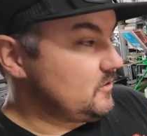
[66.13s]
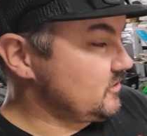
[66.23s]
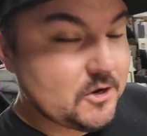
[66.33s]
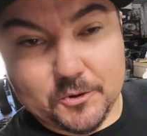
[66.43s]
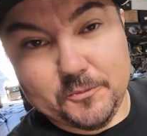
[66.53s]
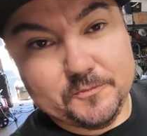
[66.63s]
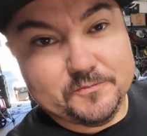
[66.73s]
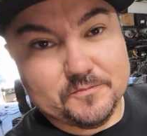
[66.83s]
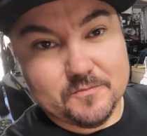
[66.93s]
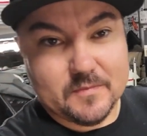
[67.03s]
So,
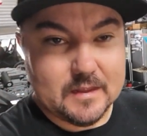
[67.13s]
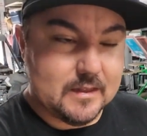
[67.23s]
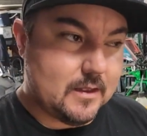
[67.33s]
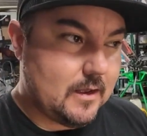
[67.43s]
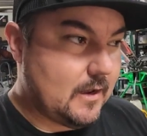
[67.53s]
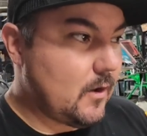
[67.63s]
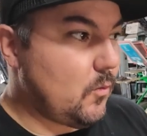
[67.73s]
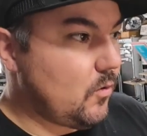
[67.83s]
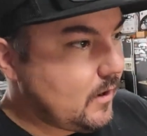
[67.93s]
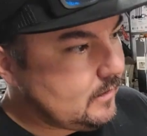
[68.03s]

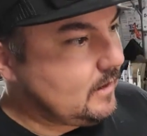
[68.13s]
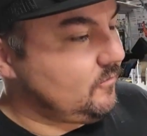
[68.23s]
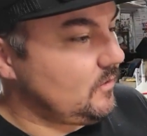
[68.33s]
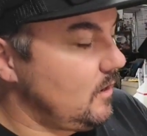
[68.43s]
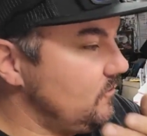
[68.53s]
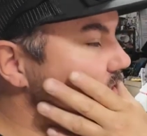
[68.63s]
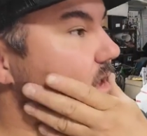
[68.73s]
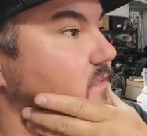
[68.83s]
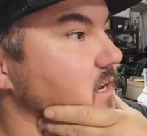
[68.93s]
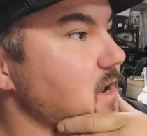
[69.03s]
where I left off
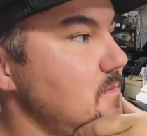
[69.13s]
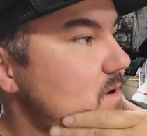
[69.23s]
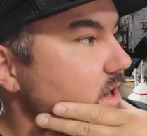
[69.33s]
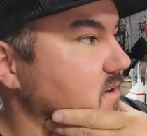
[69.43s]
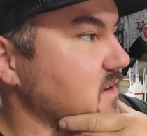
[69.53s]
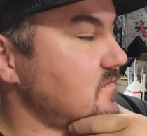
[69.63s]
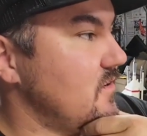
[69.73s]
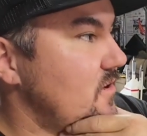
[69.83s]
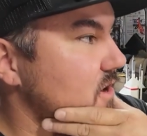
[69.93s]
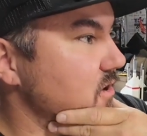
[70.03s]
last time, I don't
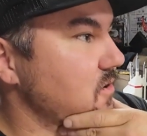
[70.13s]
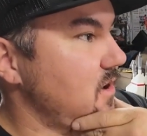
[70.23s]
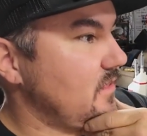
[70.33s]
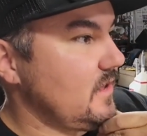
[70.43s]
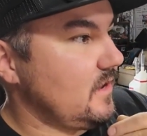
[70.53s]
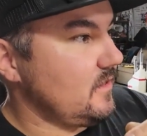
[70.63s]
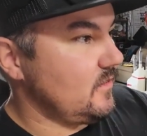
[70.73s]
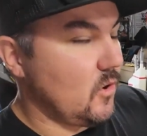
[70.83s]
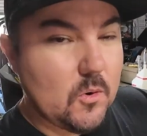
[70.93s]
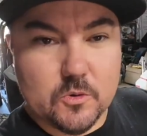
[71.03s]
even know. I
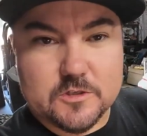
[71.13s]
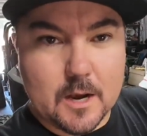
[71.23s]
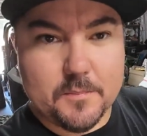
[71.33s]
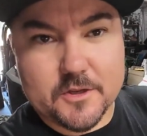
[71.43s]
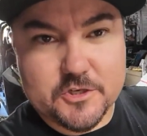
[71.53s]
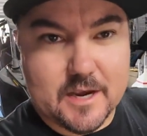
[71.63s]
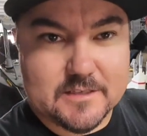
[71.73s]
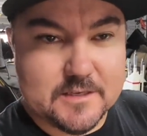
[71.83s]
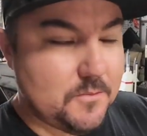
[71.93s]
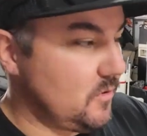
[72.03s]
think the whole top of the
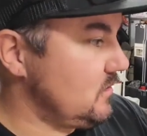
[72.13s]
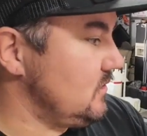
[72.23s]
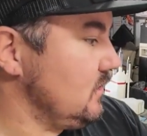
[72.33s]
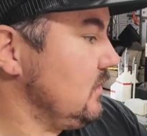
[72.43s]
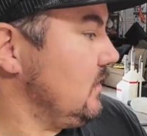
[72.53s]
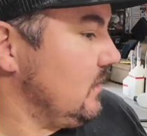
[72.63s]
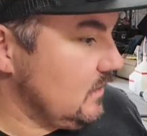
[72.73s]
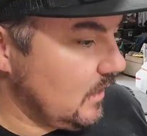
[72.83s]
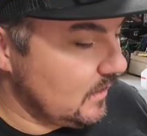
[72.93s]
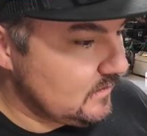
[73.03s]
chassis was
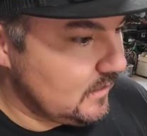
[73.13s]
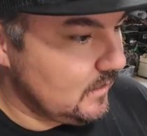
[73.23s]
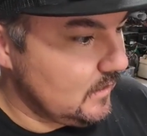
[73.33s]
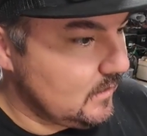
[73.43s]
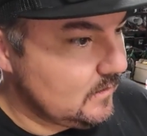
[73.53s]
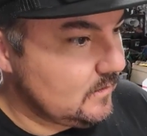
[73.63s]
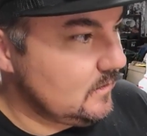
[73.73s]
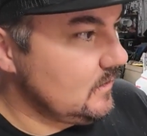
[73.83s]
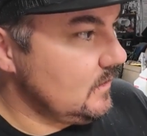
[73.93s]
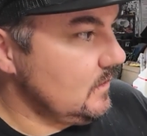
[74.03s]
not done.
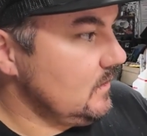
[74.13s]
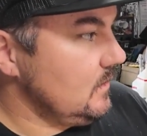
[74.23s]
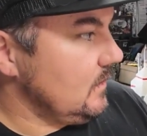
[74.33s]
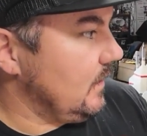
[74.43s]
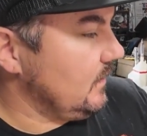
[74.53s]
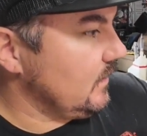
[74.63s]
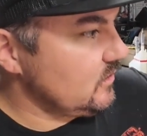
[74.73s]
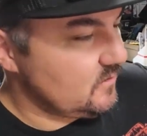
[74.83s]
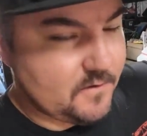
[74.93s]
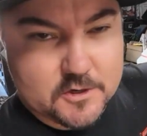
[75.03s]
I think I
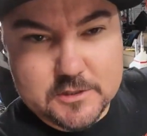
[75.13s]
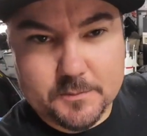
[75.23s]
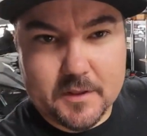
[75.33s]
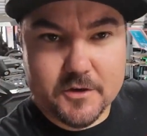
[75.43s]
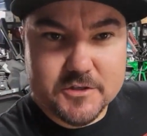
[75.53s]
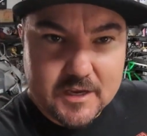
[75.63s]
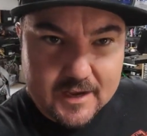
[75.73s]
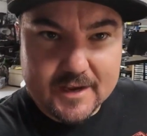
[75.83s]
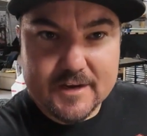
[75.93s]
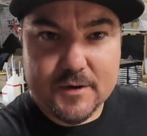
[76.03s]
just finished up the other
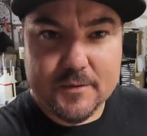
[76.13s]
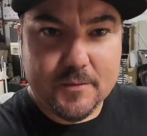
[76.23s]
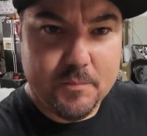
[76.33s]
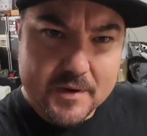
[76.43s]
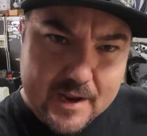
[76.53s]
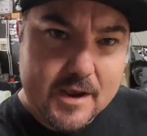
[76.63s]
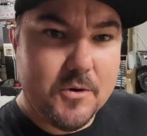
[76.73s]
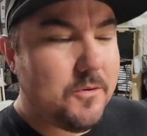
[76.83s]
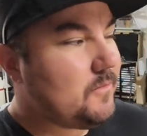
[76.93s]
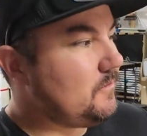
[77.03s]
side. But
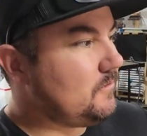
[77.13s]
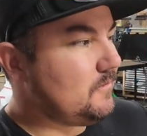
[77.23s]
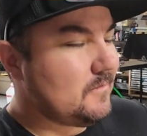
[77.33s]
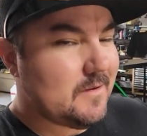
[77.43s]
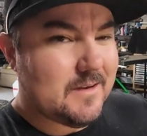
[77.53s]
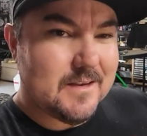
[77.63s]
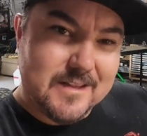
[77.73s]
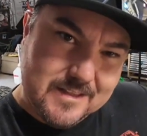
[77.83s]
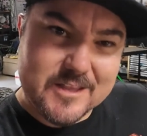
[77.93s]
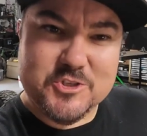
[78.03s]
now,
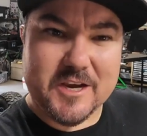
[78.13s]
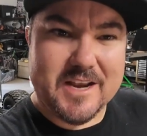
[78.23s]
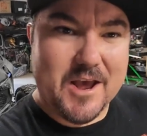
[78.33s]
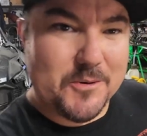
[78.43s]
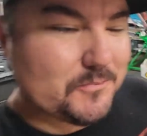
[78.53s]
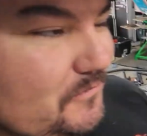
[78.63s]
let's check it out.